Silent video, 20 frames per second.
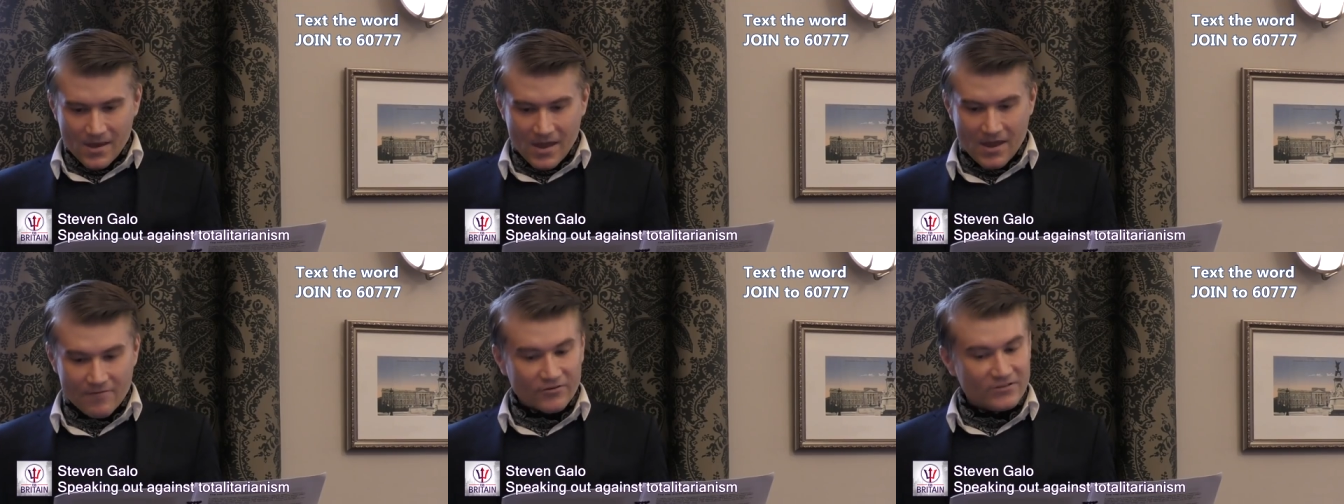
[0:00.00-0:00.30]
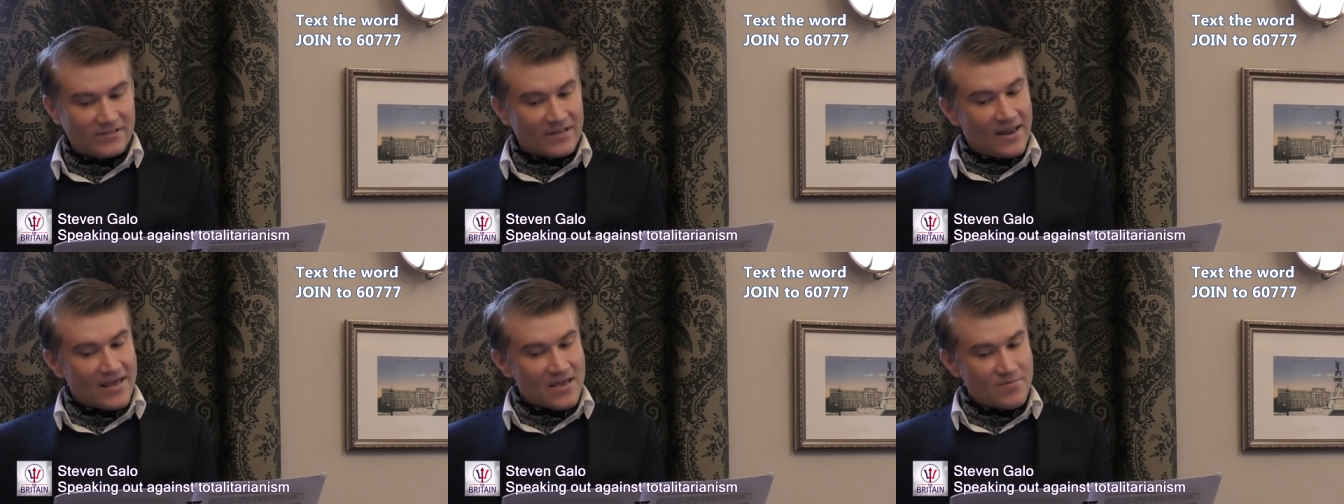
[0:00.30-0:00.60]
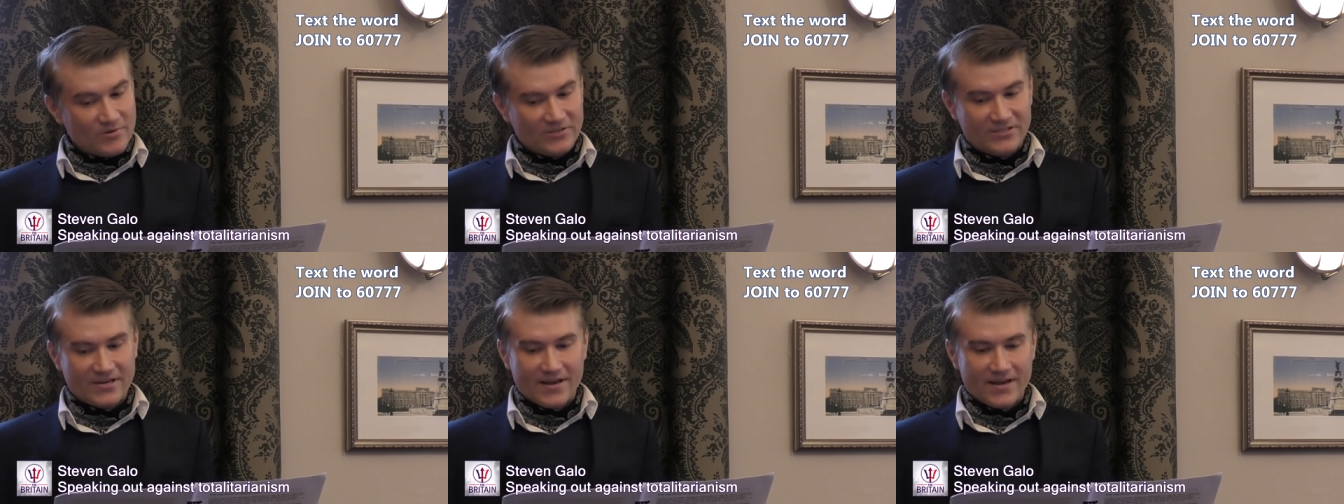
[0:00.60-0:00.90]
It was a
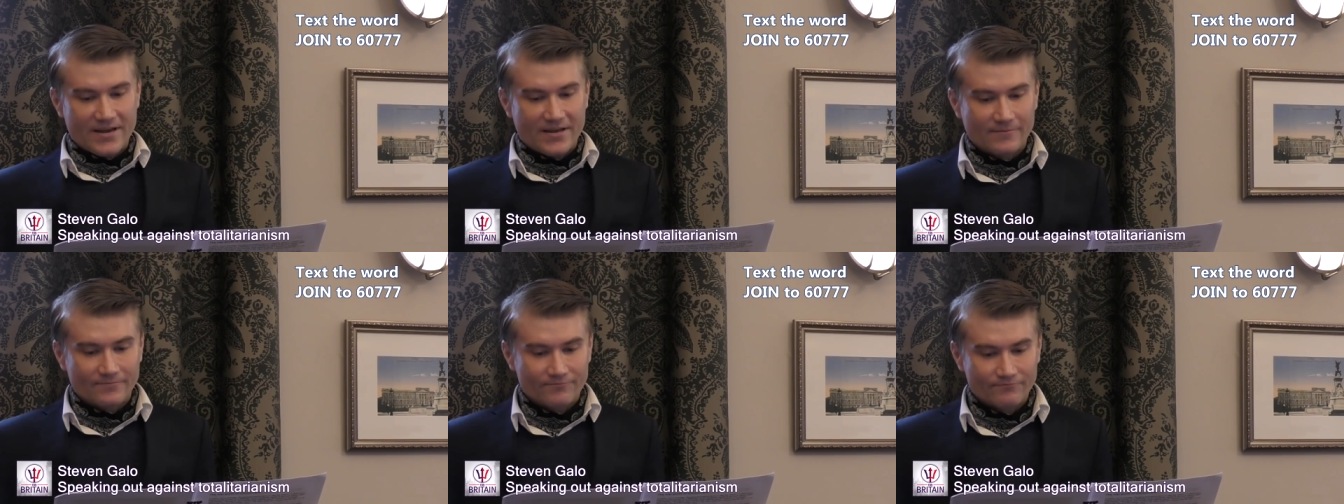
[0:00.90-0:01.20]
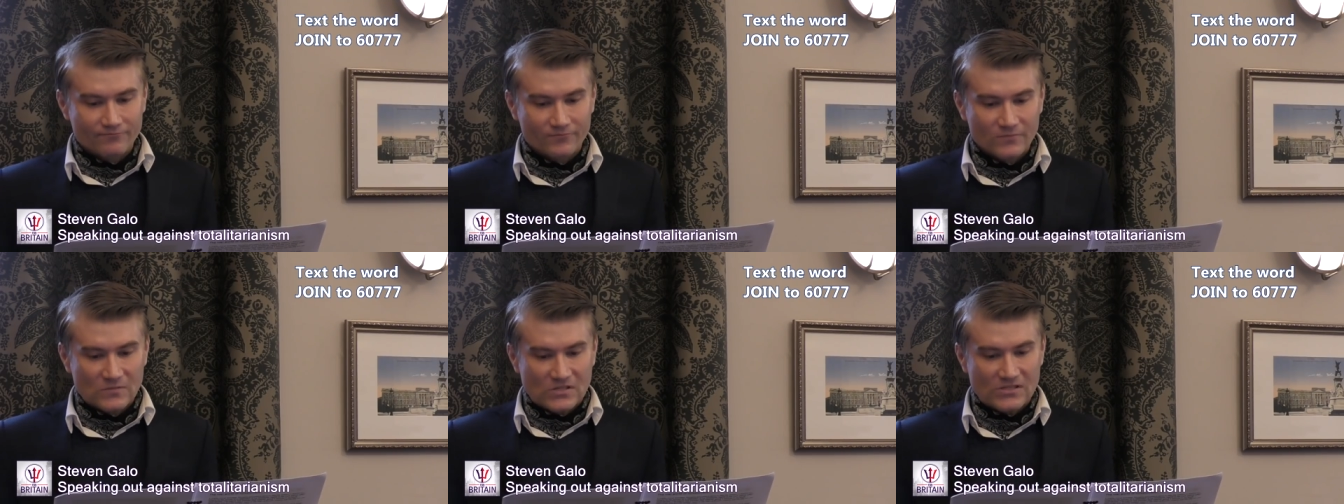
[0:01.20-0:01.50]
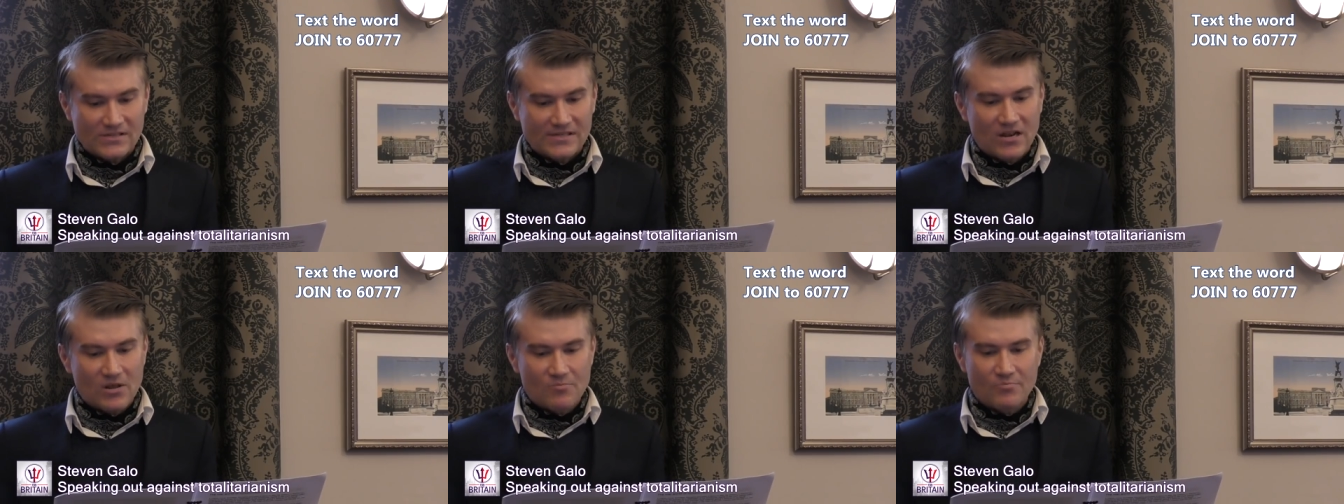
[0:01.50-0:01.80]
Labour Day,
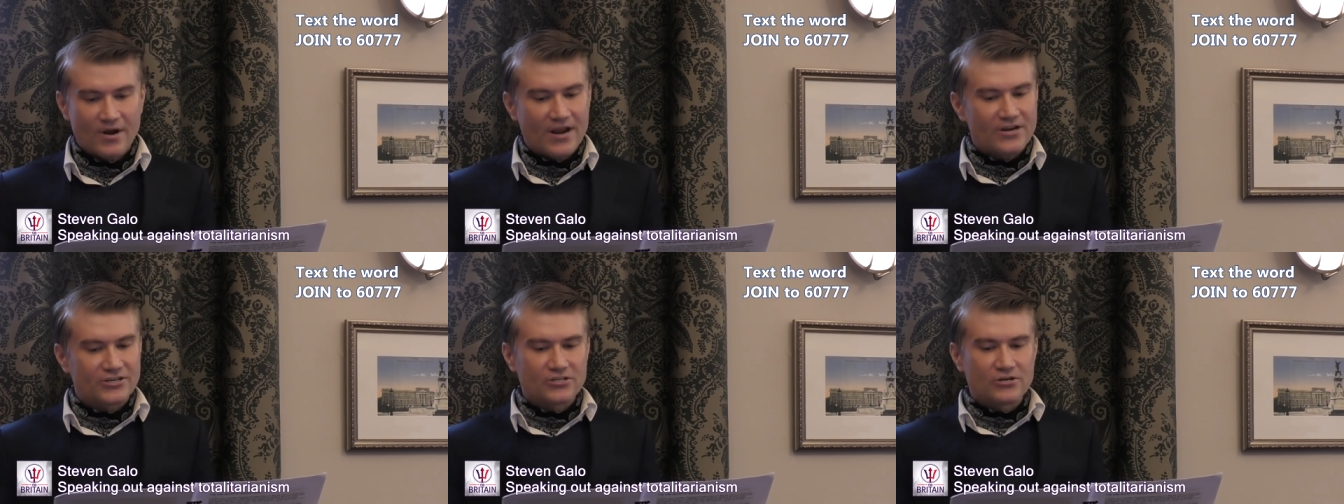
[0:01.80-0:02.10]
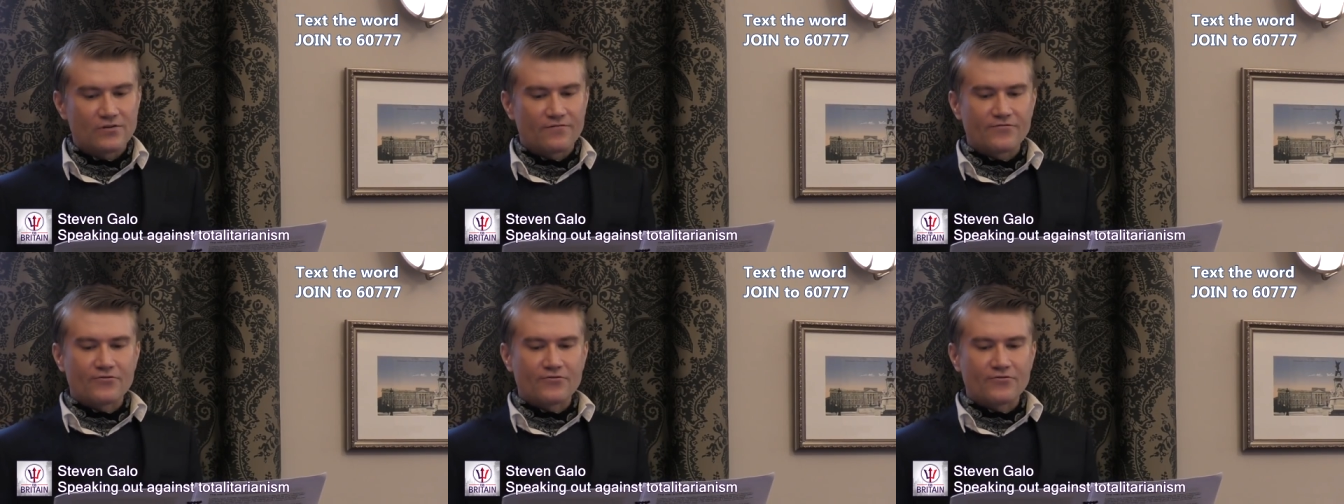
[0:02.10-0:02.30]
the celebration